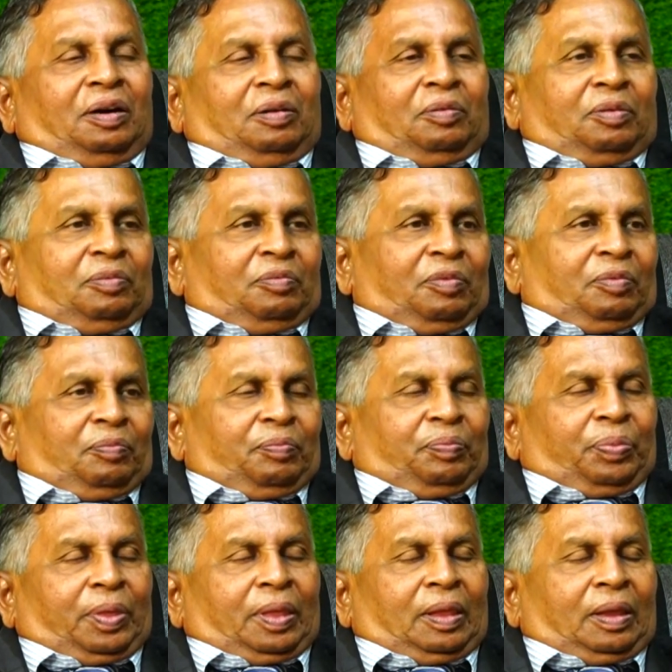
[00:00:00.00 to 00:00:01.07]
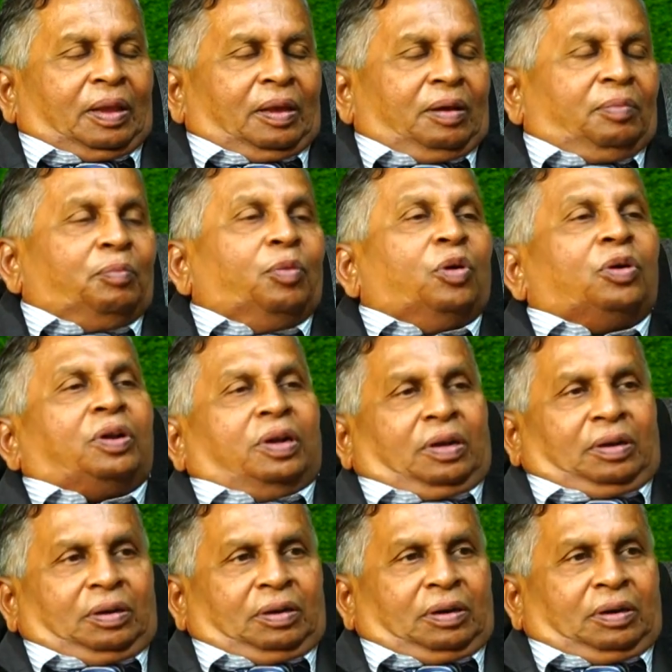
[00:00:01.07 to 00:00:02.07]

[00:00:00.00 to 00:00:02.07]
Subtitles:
more